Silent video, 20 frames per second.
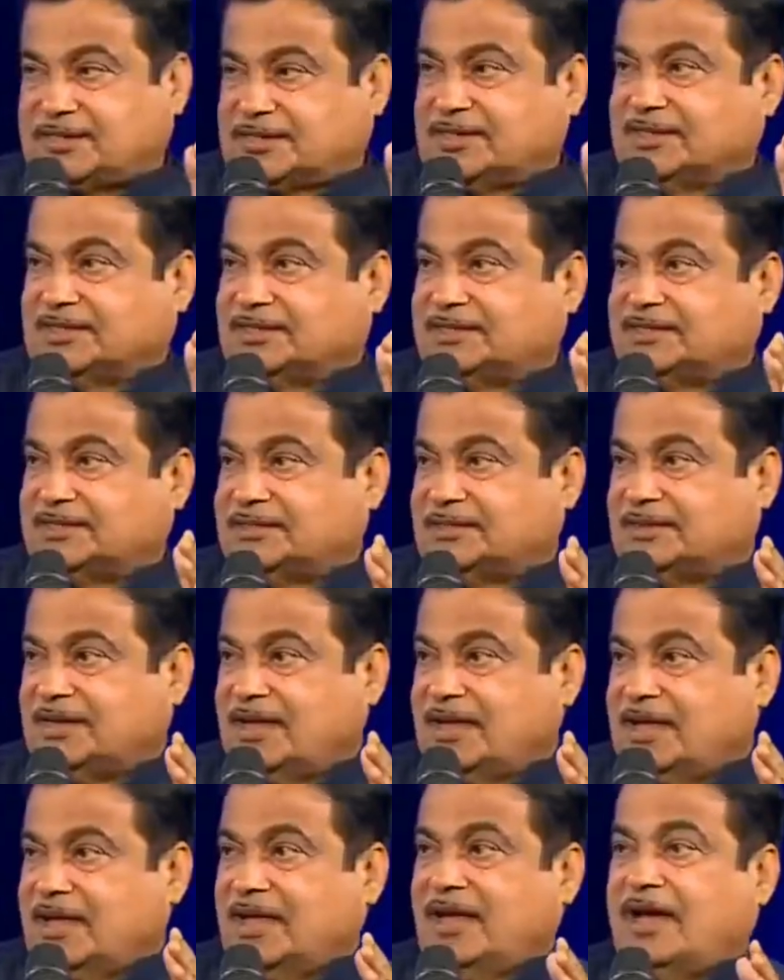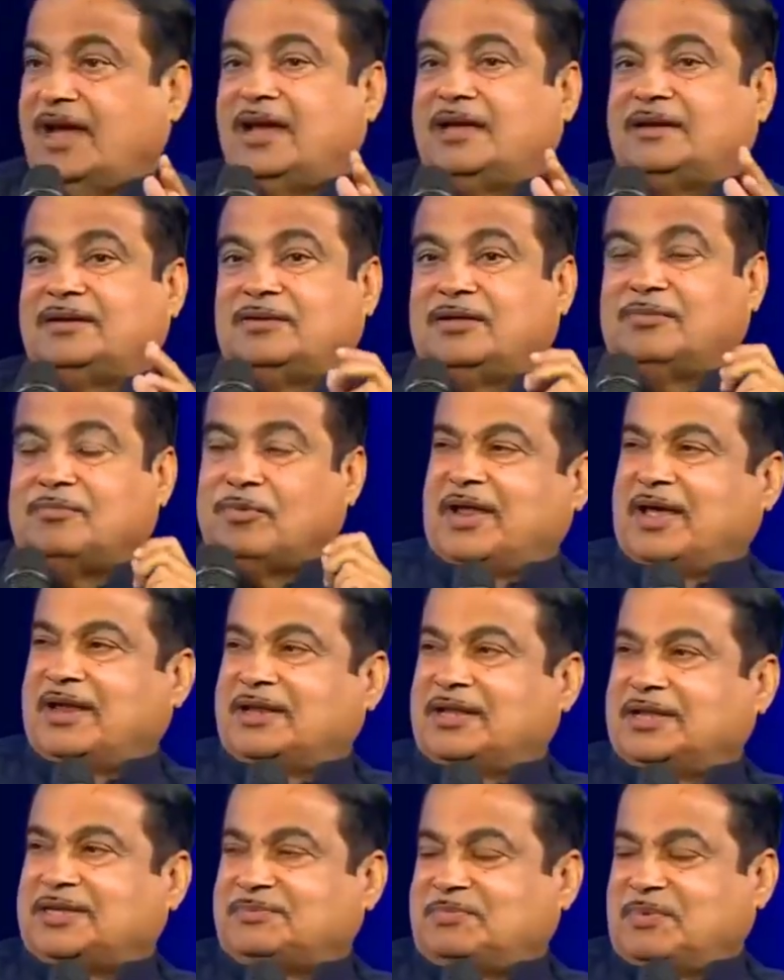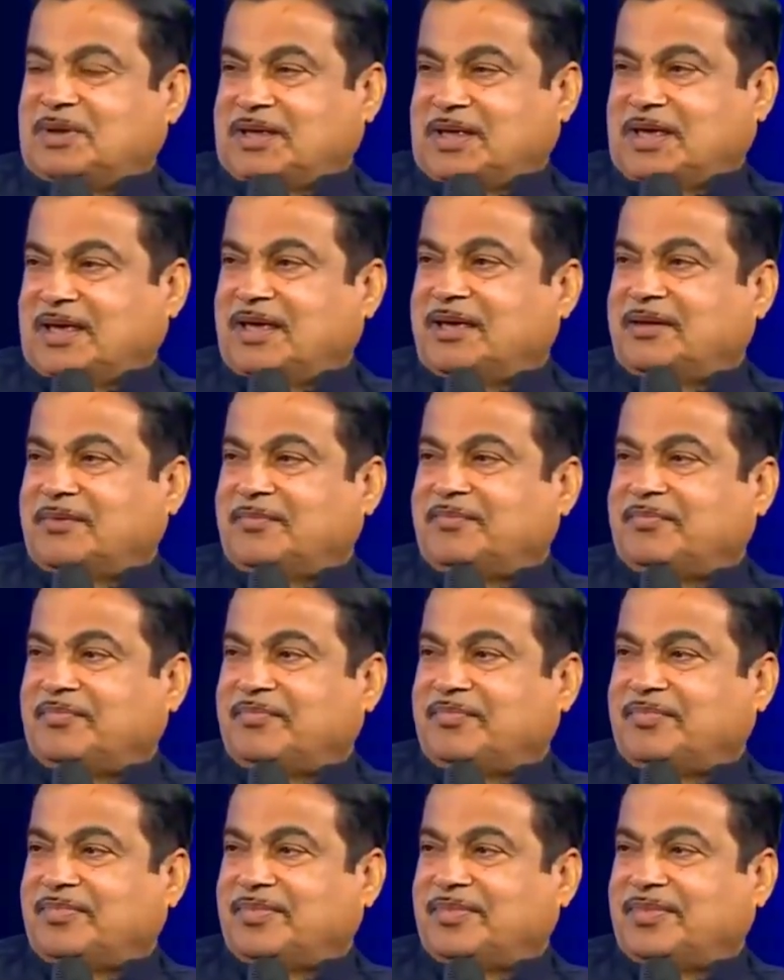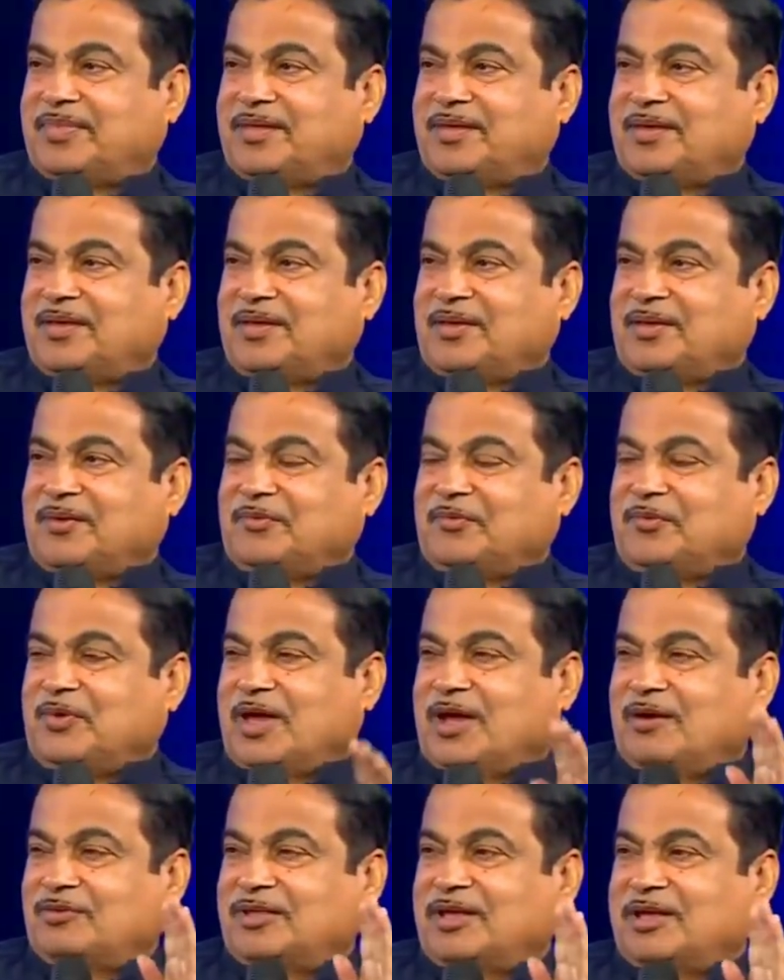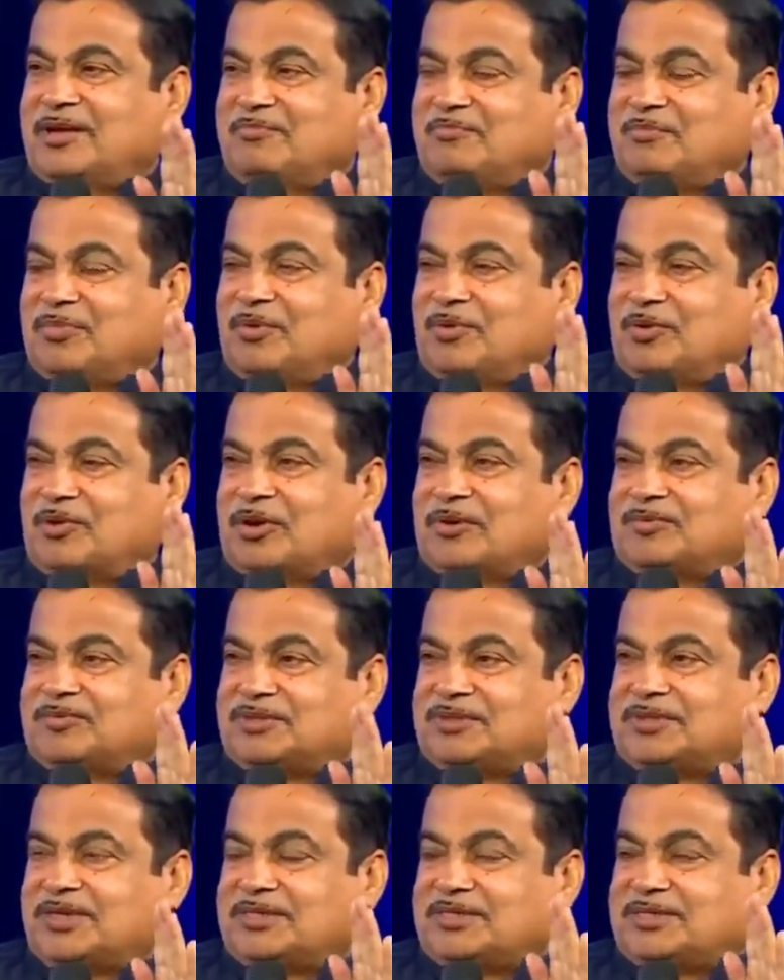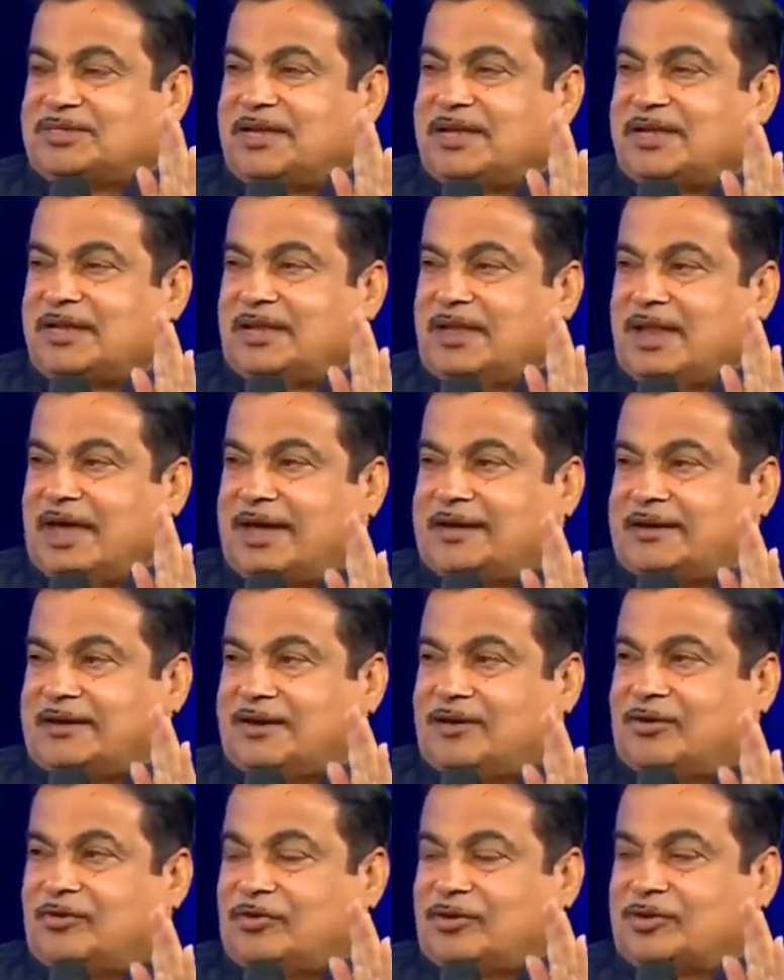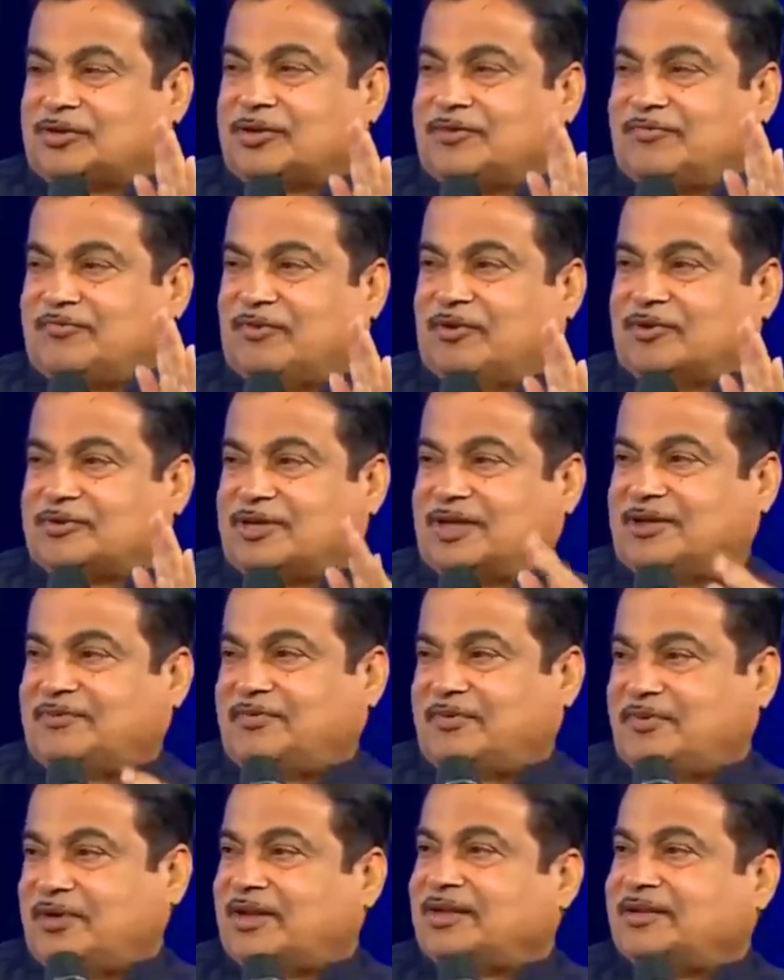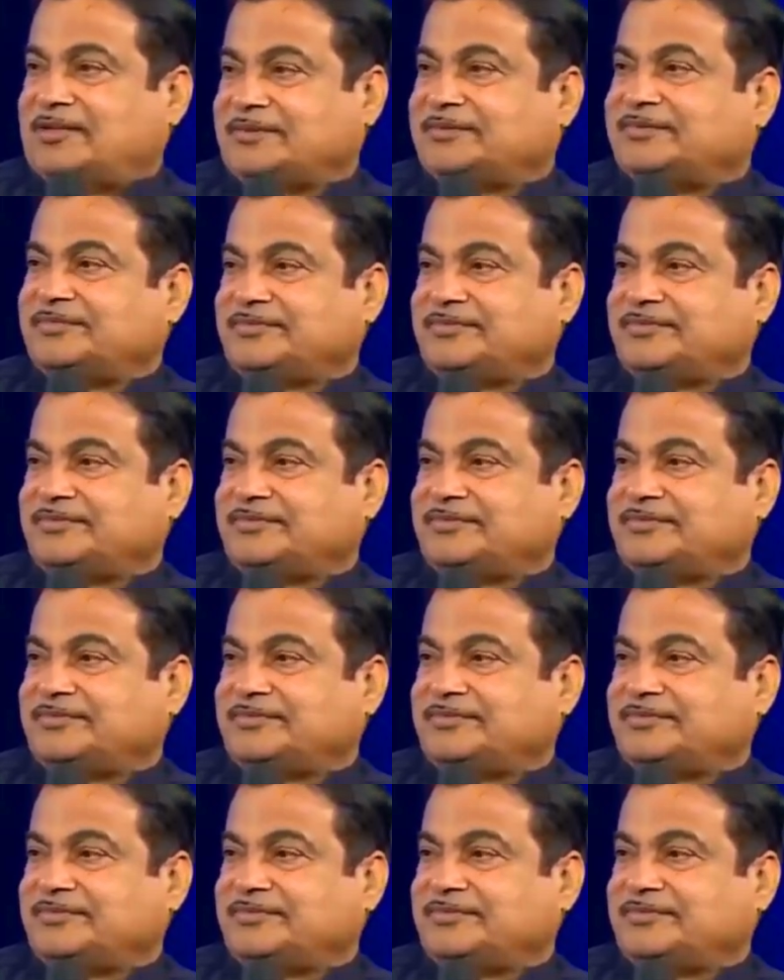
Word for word: distance. And frankly speaking, we have the import of 16 lakh crores of fossil fuel.